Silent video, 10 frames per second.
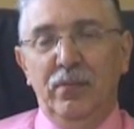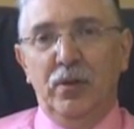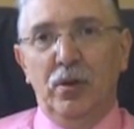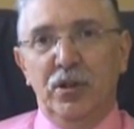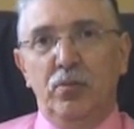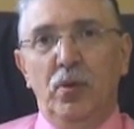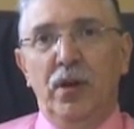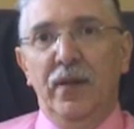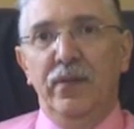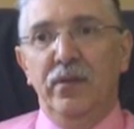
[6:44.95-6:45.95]
because
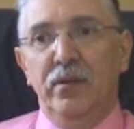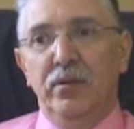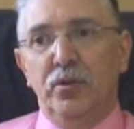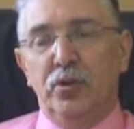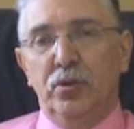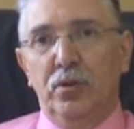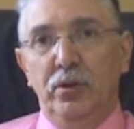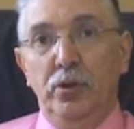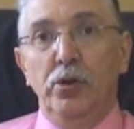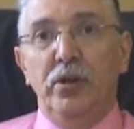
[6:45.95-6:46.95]
in
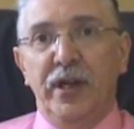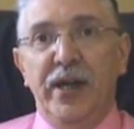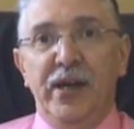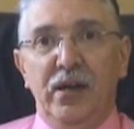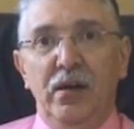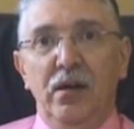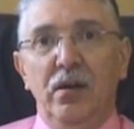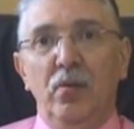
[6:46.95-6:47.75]
UK